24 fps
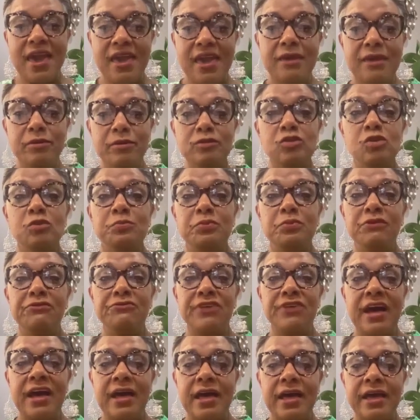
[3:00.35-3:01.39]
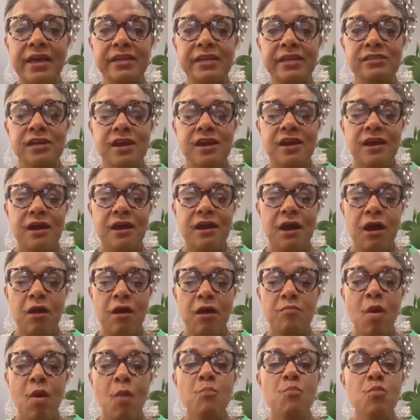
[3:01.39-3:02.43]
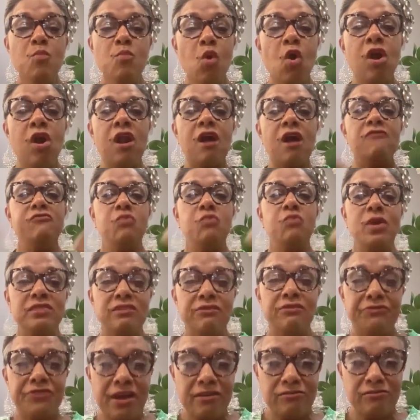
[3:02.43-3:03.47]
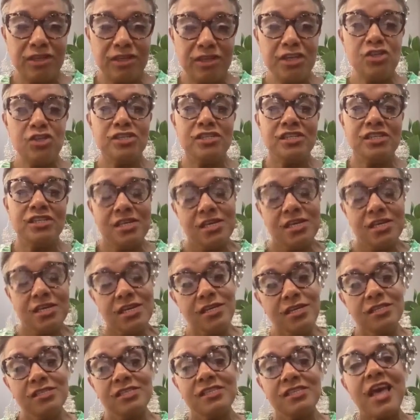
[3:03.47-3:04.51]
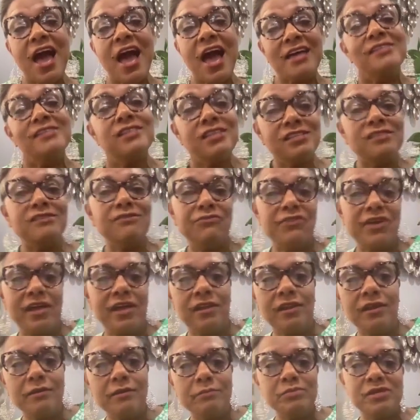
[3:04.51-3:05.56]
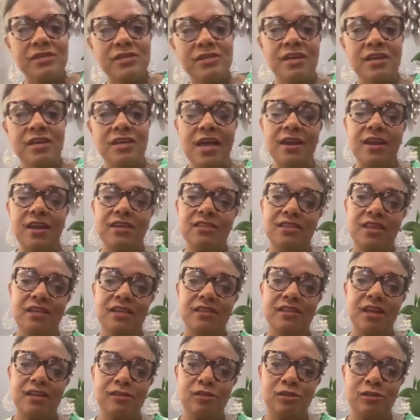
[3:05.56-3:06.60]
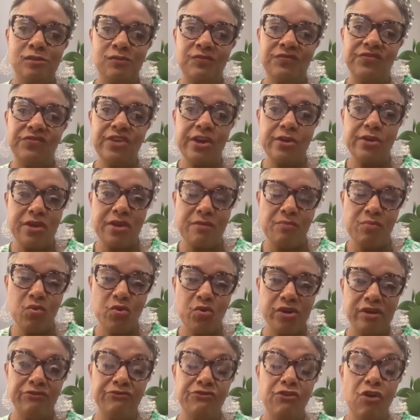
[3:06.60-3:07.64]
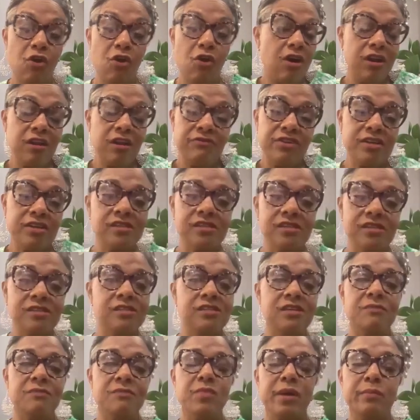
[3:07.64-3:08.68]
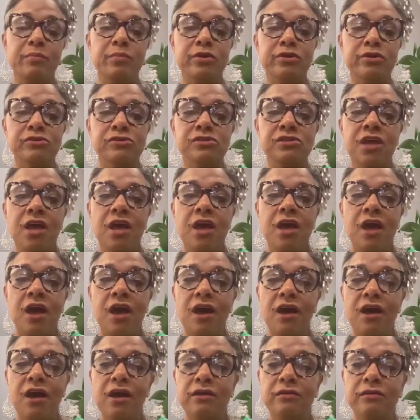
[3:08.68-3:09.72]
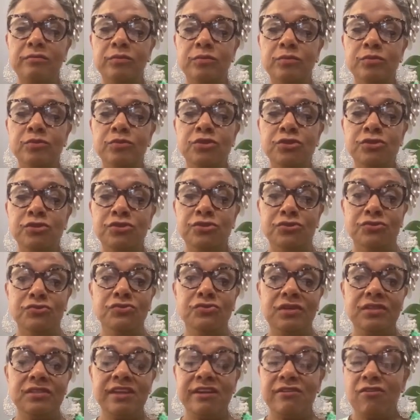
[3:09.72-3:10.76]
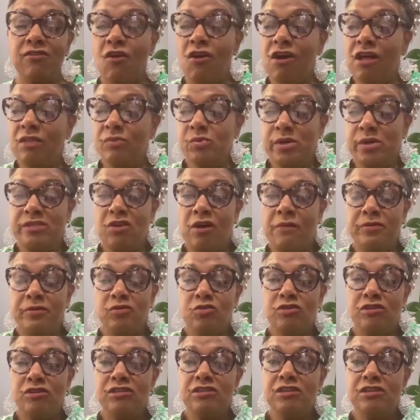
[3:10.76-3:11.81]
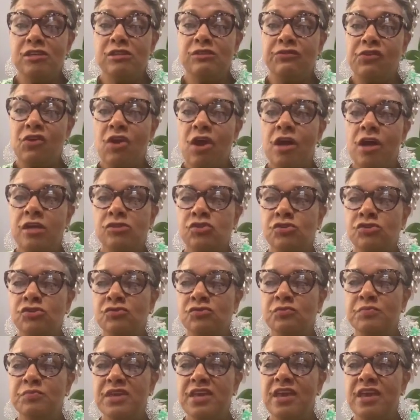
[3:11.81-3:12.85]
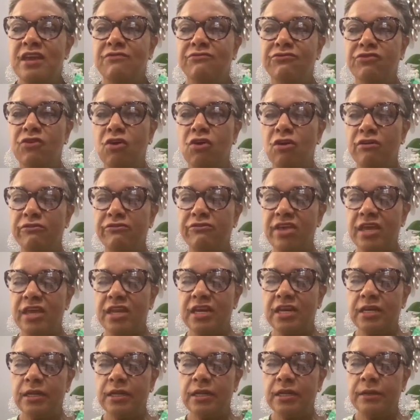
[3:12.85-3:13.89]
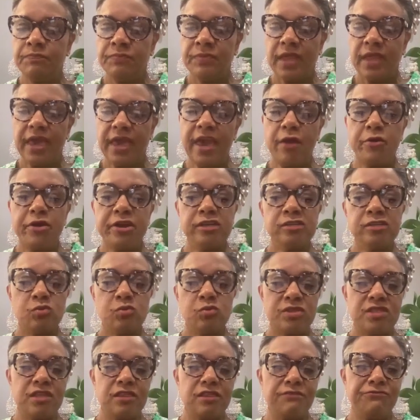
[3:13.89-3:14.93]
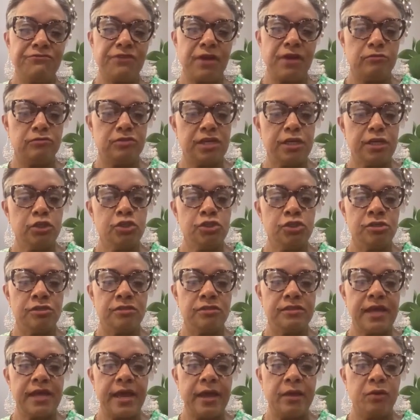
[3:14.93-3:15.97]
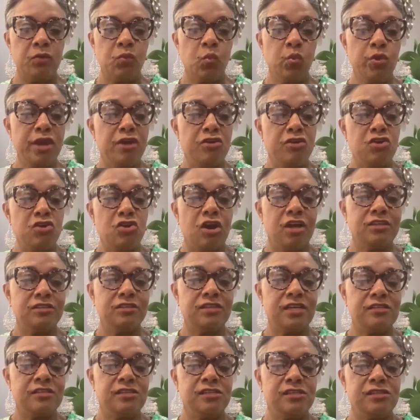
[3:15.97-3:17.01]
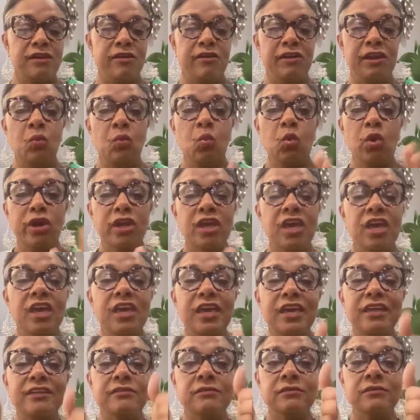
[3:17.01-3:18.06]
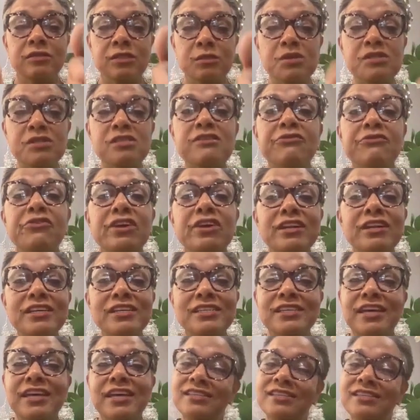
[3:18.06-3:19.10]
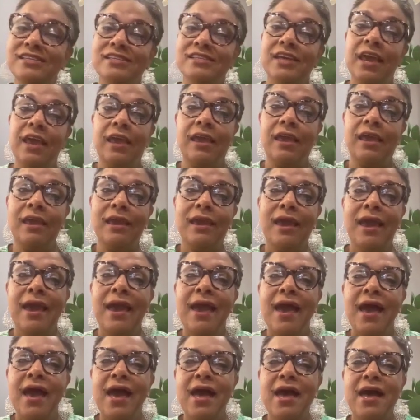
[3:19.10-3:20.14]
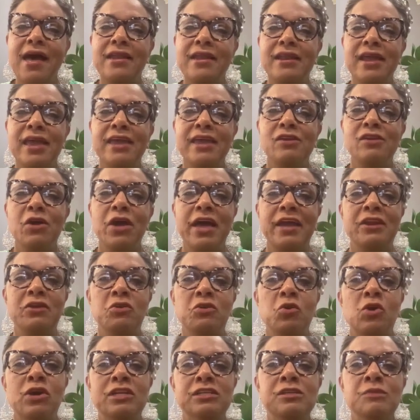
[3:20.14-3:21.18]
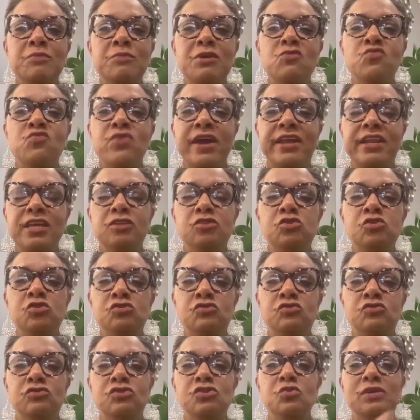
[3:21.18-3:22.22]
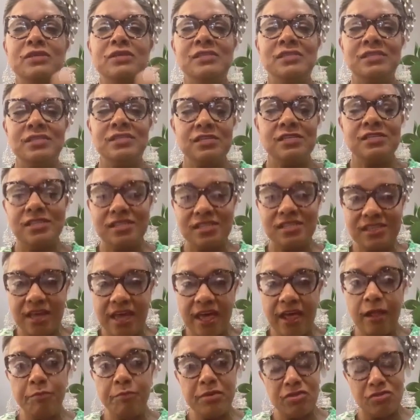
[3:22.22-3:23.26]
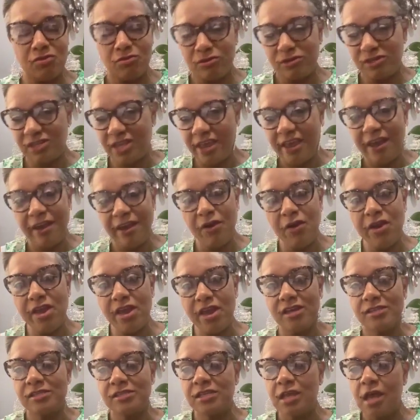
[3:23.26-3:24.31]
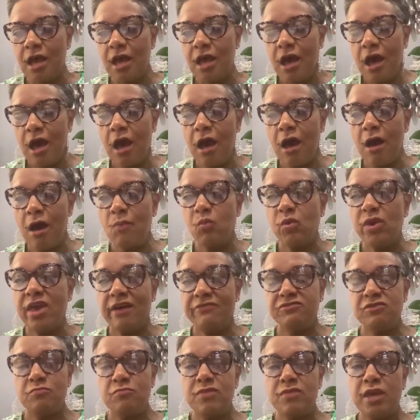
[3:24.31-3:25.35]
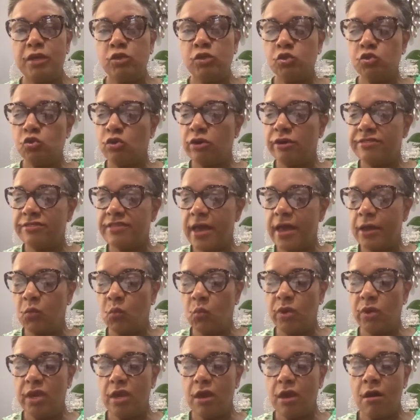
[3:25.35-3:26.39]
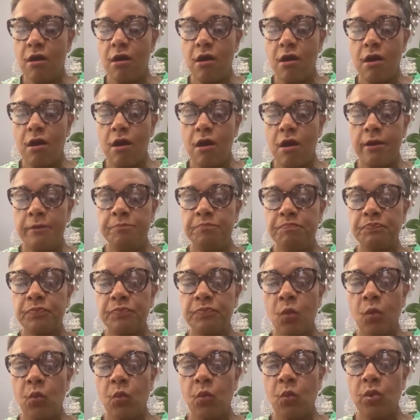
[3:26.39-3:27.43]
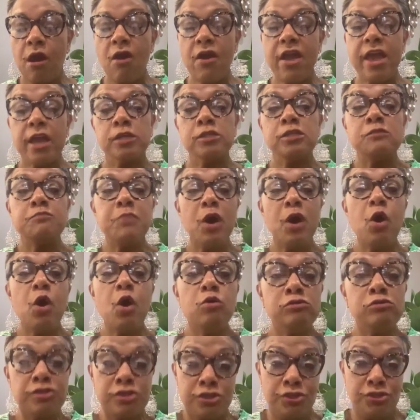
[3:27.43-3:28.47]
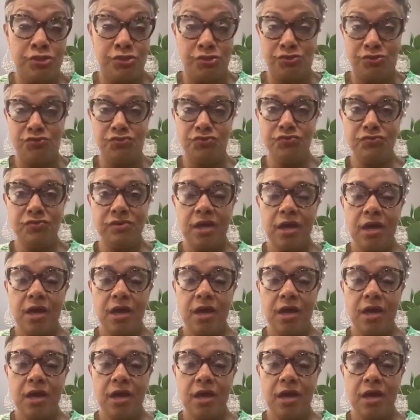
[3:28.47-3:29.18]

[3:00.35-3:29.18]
able to provide more of what the foundation needs as it develops. And I think that's very important for all of us as team members to do. There are always opportunities for us to be involved in areas within the foundation that we are not necessarily working in specifically day to day. And in order to be ready to assist and to help in those areas, we have to make sure that we are exposed to